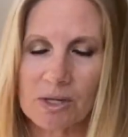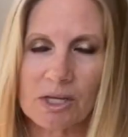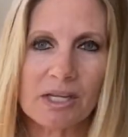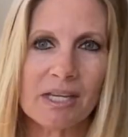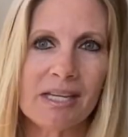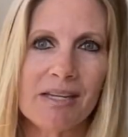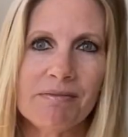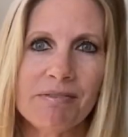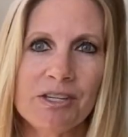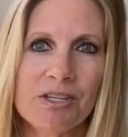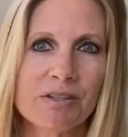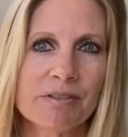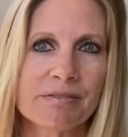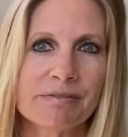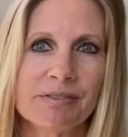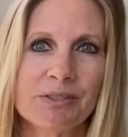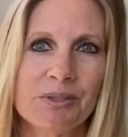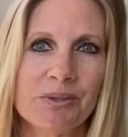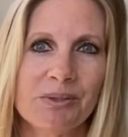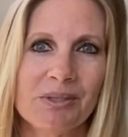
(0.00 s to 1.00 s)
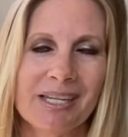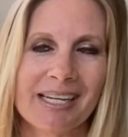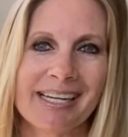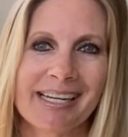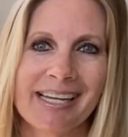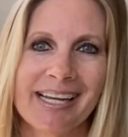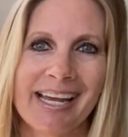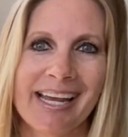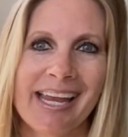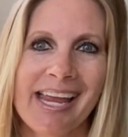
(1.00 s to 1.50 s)
even your food,
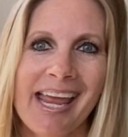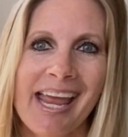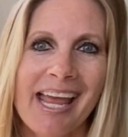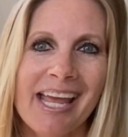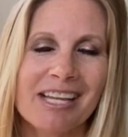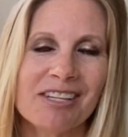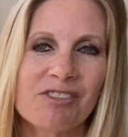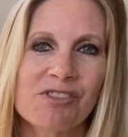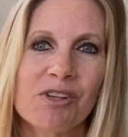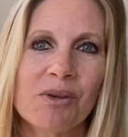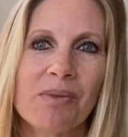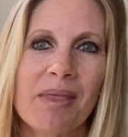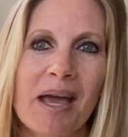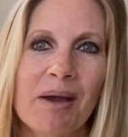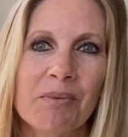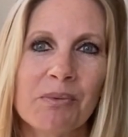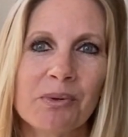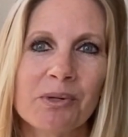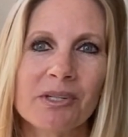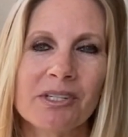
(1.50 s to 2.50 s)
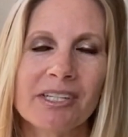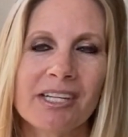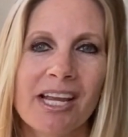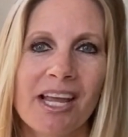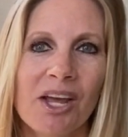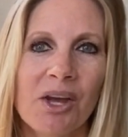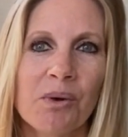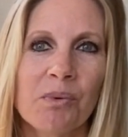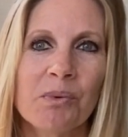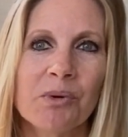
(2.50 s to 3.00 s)
so that
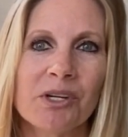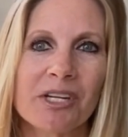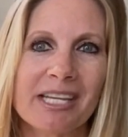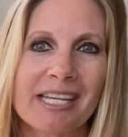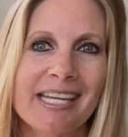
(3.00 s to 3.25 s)
we're